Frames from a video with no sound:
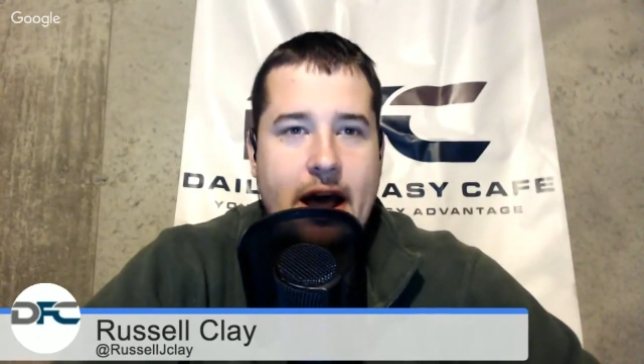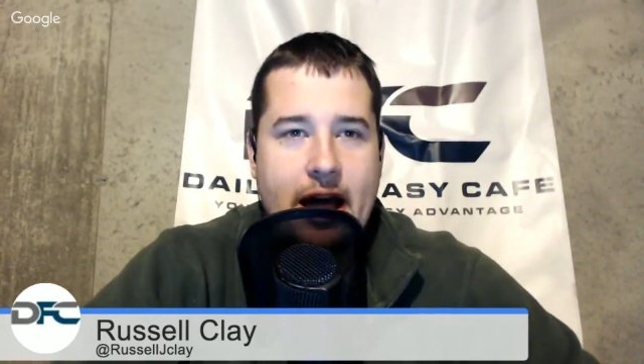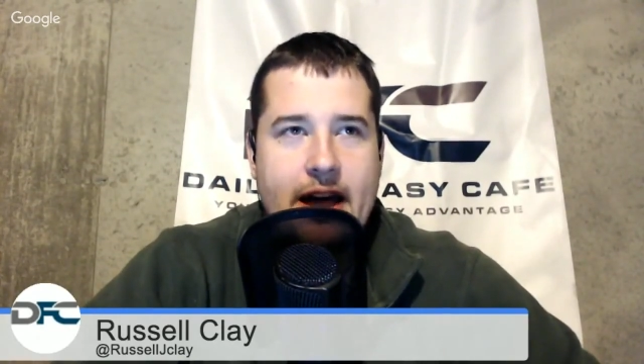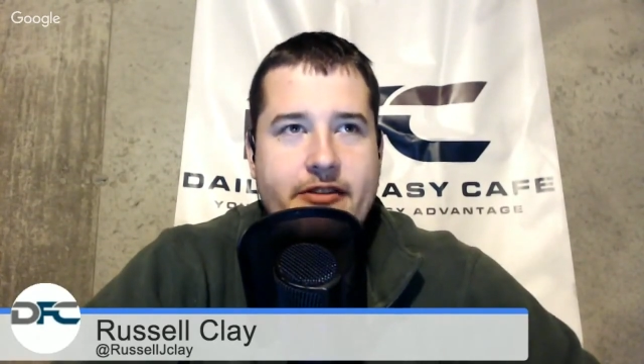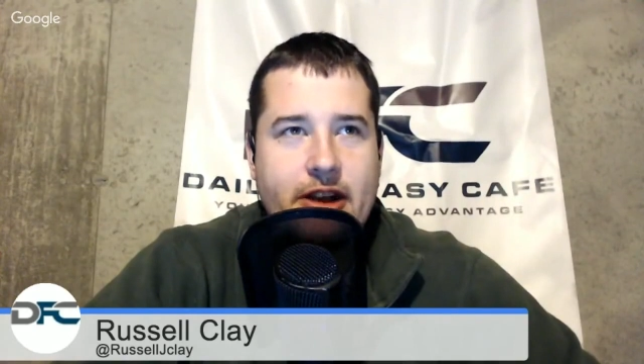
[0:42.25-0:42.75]

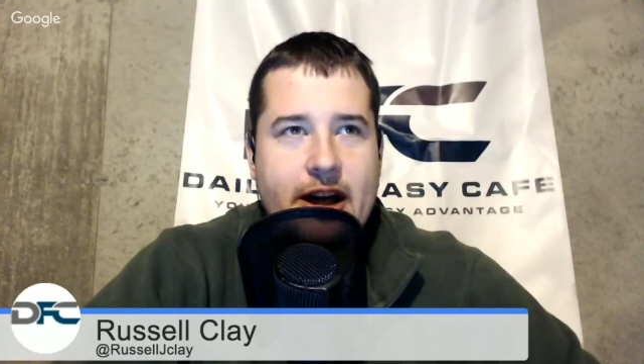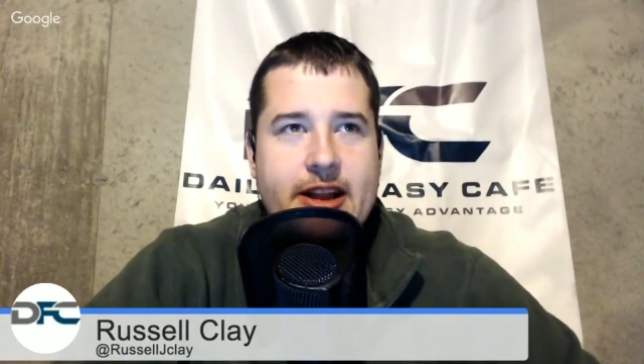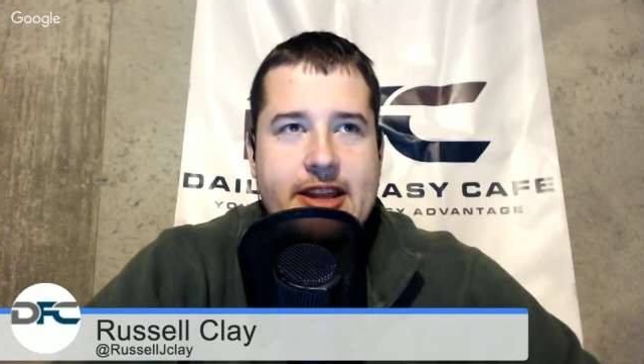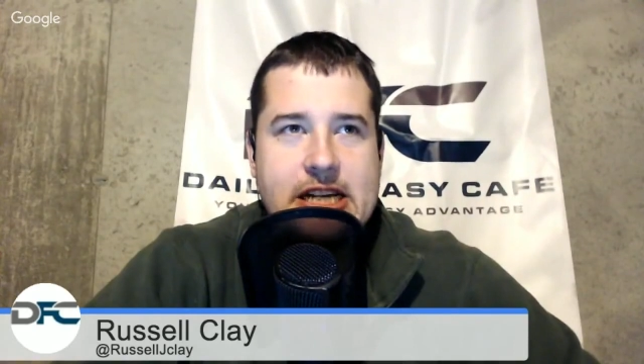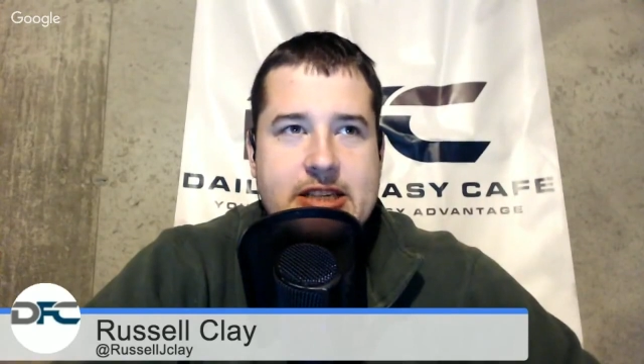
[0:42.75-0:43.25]
I have a lot
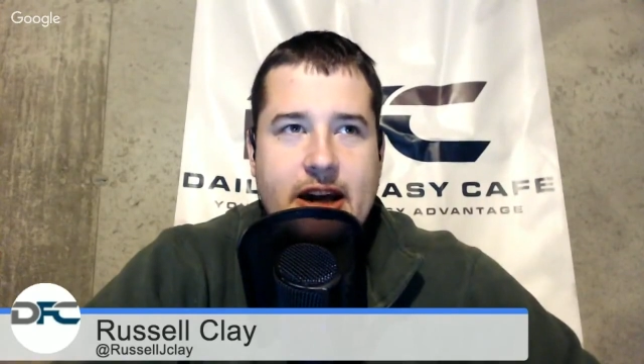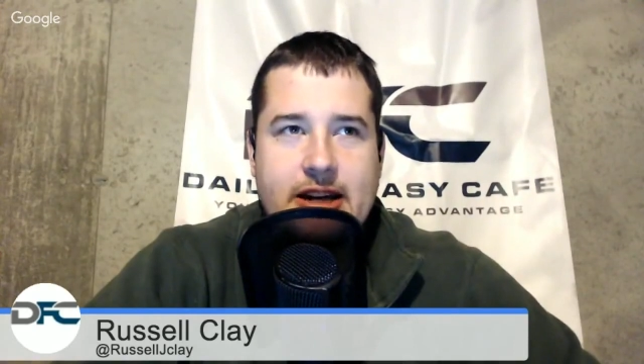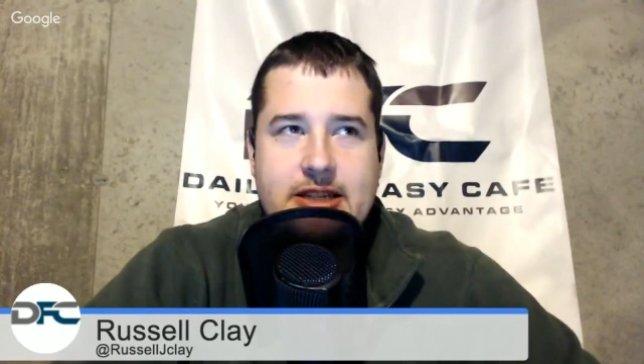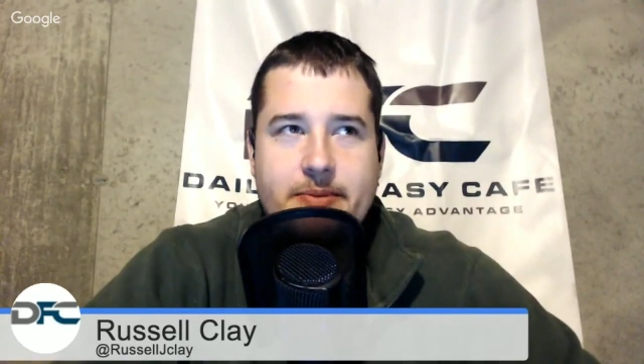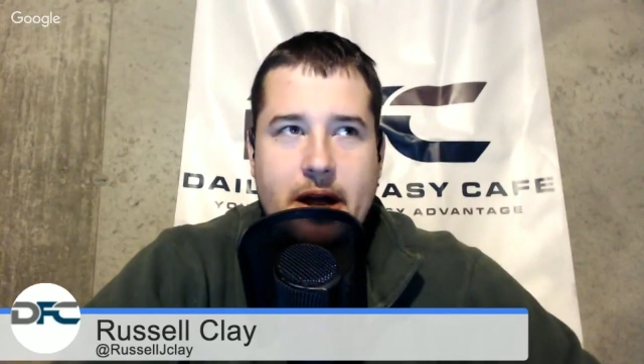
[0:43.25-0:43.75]
of these
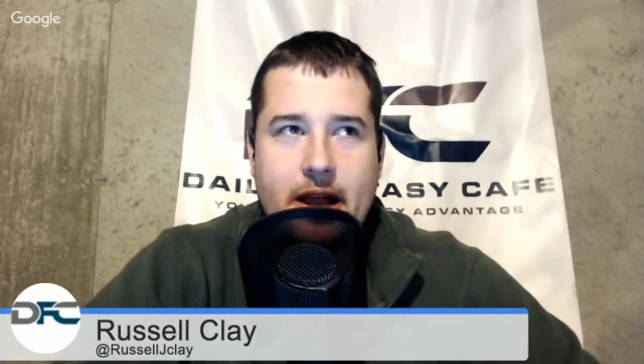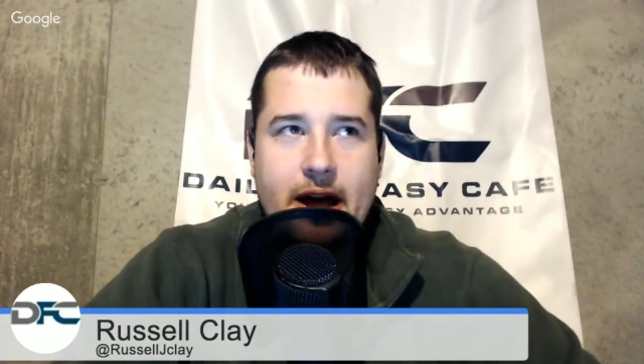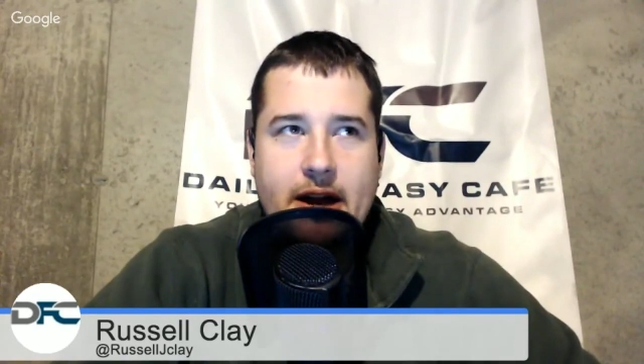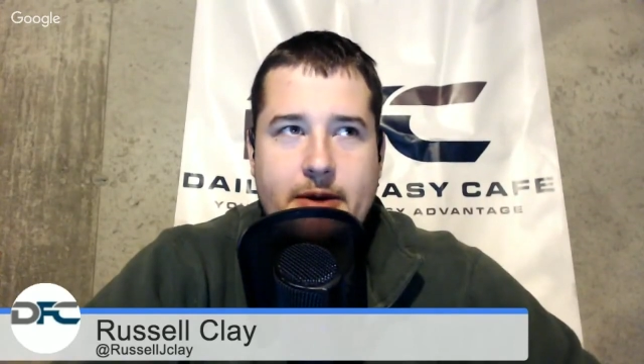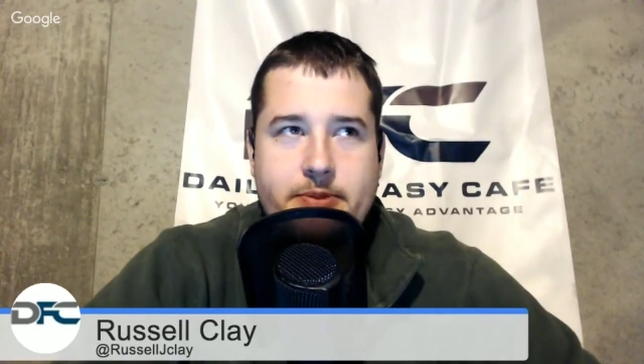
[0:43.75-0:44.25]
guys in my
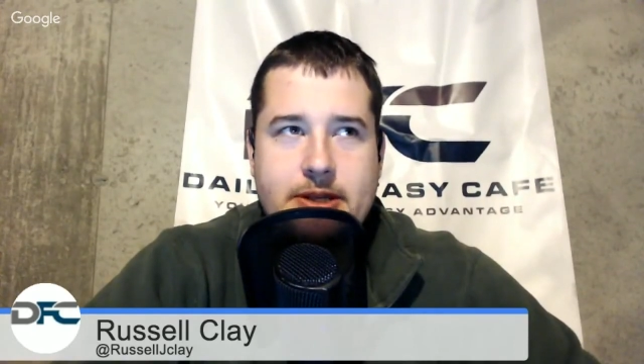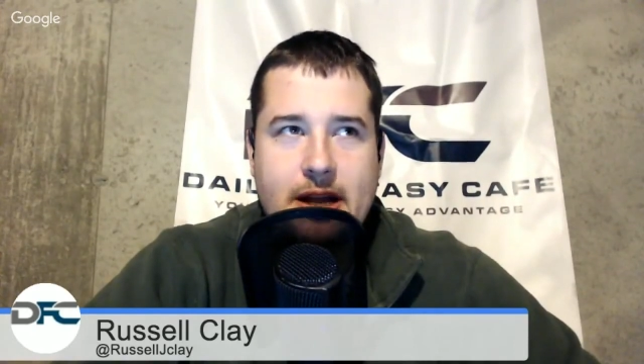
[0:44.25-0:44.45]
lineups,